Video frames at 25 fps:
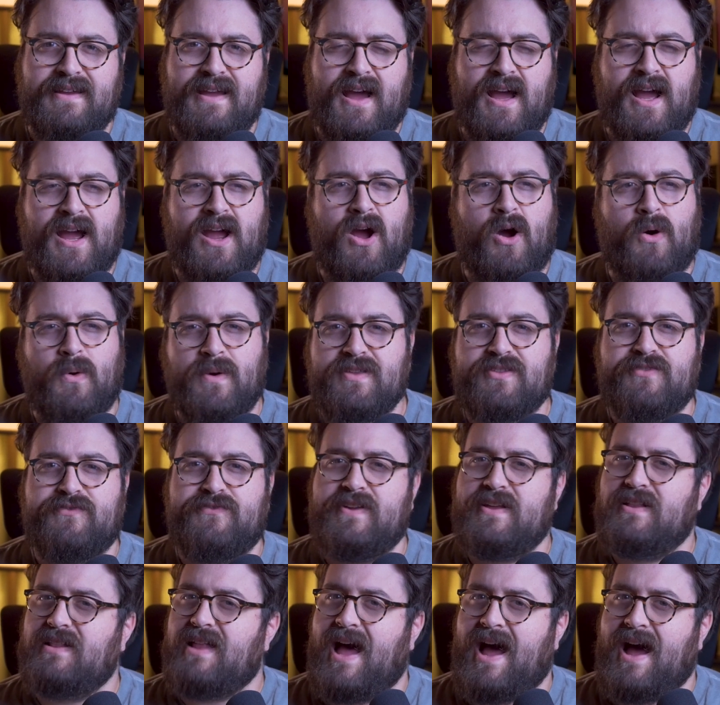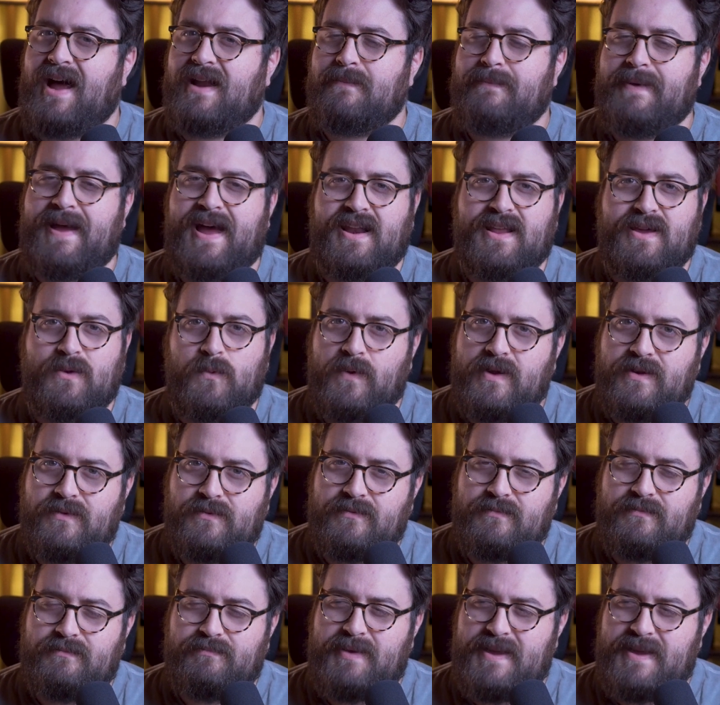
I always feel odd about it when